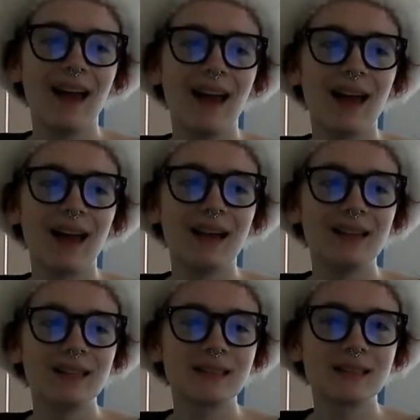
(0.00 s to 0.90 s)

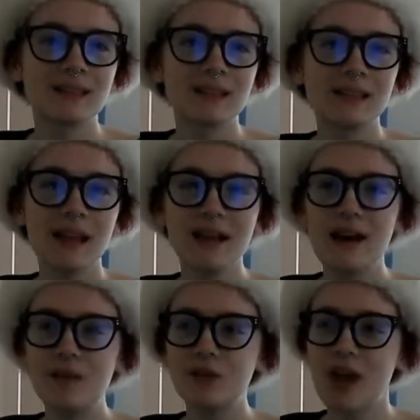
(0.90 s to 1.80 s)
And sitting
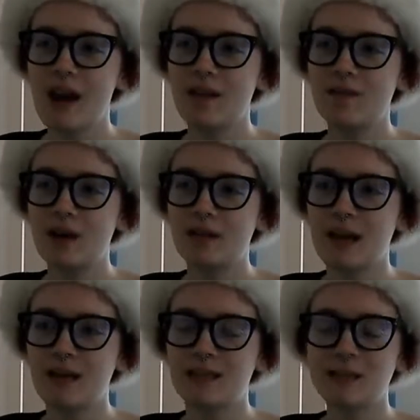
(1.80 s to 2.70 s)
down and chatting felt
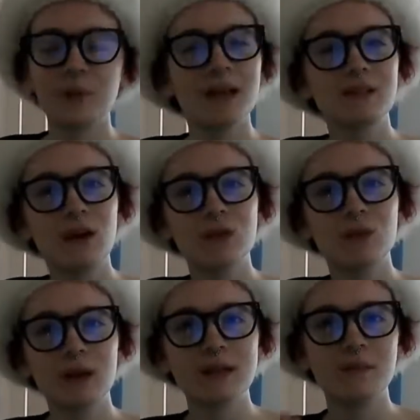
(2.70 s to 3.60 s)
nice. Plus, I always
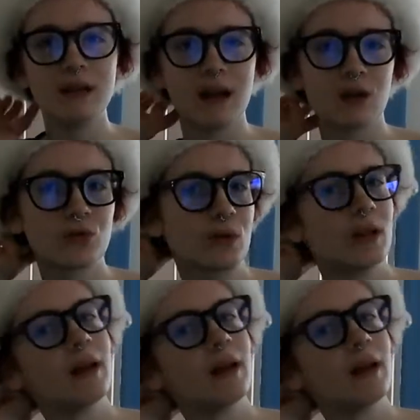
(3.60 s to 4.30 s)
wanted to be an actual,